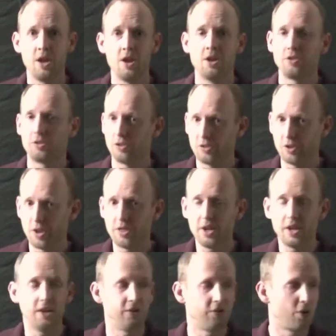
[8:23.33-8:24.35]
So
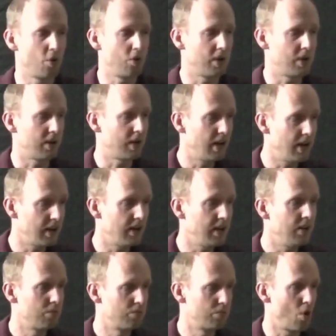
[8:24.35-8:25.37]
something is going
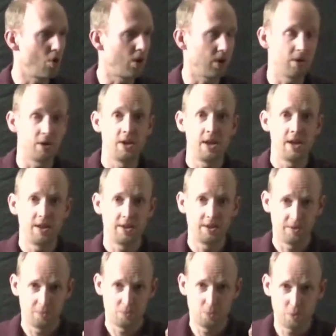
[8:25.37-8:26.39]
clearly wrong here.
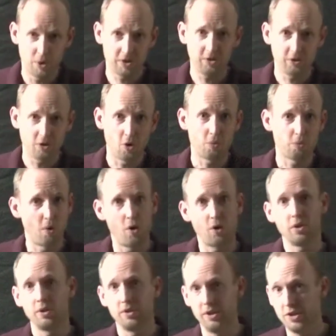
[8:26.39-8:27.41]
What is going
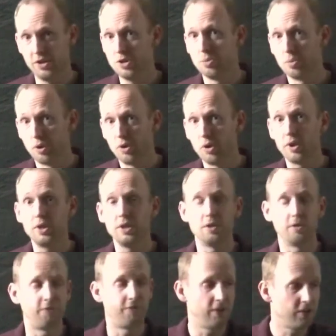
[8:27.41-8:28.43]
wrong, this you will learn in
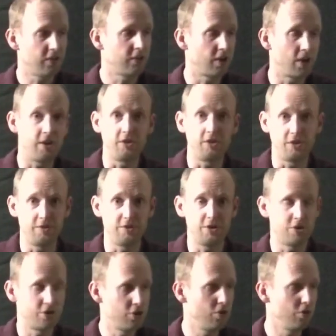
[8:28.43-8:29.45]
your physics studies if you
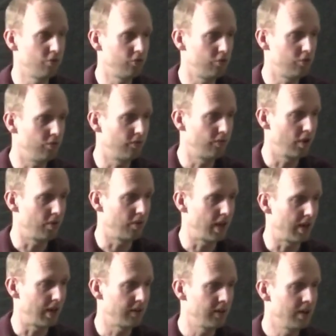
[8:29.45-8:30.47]
choose to follow
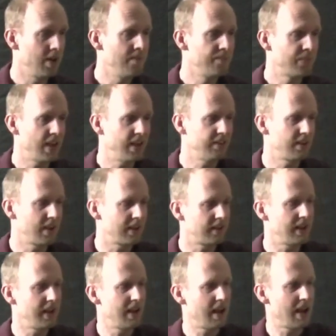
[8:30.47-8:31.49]
that, is that
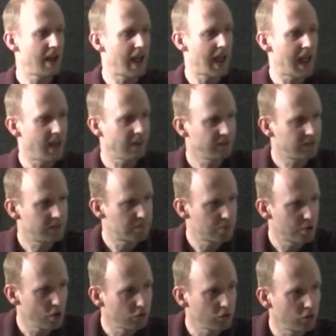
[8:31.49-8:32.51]
as the
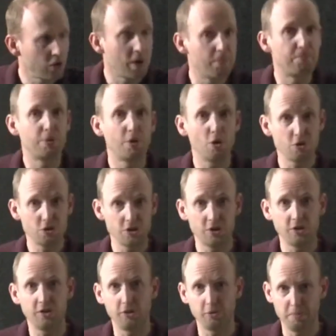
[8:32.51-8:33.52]
proton
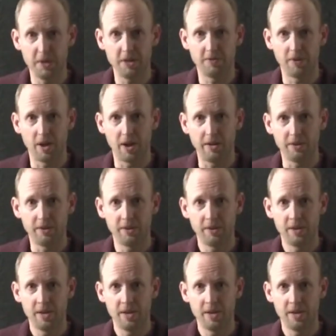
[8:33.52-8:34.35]
approaches the speed of light,